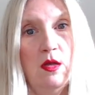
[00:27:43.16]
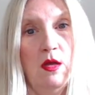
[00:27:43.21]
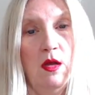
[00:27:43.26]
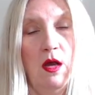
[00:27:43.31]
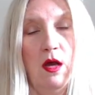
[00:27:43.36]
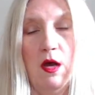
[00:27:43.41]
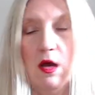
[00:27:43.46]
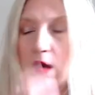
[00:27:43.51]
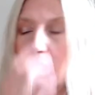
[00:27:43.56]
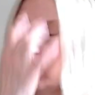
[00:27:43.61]

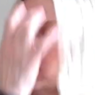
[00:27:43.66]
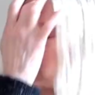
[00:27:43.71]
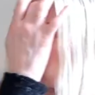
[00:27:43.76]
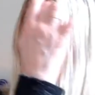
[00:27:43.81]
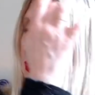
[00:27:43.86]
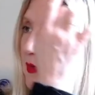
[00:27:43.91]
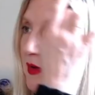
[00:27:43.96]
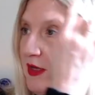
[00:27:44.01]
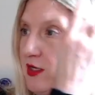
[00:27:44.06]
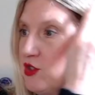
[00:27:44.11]
uh, in the
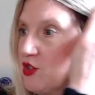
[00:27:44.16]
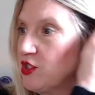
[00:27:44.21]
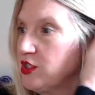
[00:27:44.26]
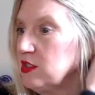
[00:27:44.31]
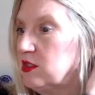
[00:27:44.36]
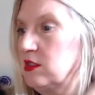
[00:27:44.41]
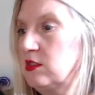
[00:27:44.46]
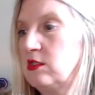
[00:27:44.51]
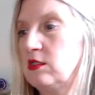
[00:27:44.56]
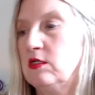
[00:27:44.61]
way
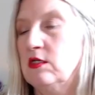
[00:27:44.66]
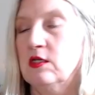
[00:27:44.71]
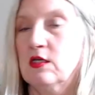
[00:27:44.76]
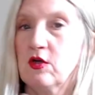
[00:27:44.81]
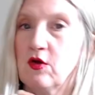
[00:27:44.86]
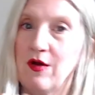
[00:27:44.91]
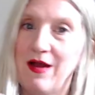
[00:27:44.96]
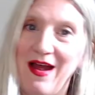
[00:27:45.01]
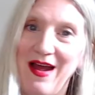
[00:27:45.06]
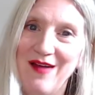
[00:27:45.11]
she
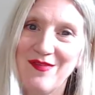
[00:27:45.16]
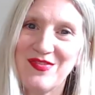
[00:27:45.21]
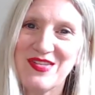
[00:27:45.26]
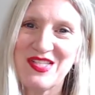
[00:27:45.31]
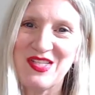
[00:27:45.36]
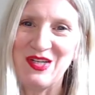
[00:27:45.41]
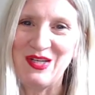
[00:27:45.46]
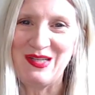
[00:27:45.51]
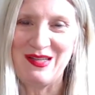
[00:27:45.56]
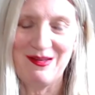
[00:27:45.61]

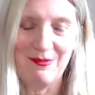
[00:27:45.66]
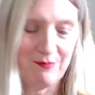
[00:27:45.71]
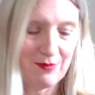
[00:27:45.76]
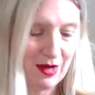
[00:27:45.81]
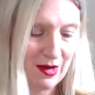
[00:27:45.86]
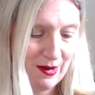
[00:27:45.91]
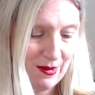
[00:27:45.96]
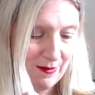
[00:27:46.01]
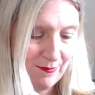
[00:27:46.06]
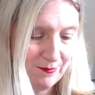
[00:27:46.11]
crafts,
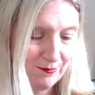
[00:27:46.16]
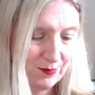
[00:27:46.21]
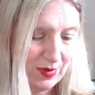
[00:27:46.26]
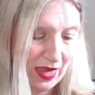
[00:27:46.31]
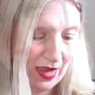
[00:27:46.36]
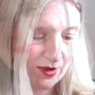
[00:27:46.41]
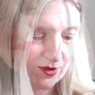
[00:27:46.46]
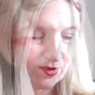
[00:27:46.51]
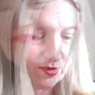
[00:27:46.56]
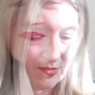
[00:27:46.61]
um,
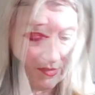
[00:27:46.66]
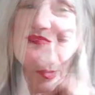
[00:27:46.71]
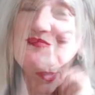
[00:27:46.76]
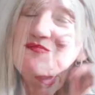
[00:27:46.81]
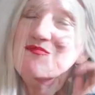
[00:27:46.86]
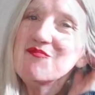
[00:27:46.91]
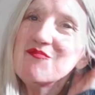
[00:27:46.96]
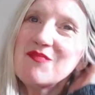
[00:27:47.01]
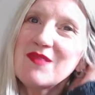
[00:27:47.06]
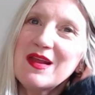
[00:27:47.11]

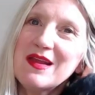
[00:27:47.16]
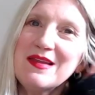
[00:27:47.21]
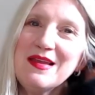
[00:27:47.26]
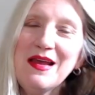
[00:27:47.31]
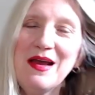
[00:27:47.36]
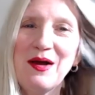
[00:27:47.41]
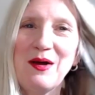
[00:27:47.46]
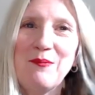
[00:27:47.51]
patterns. Yeah.